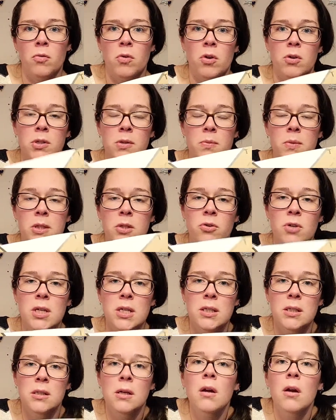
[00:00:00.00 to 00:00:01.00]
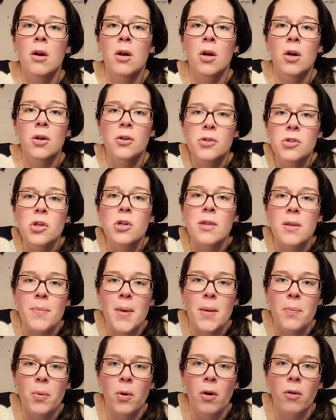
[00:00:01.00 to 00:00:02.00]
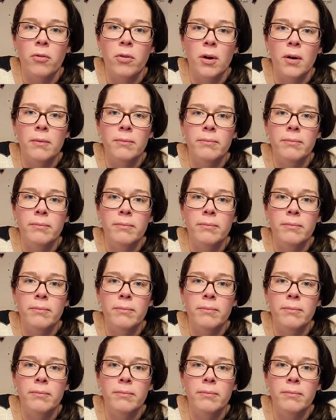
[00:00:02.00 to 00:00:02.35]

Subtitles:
Christmas trees. Turn the paper over.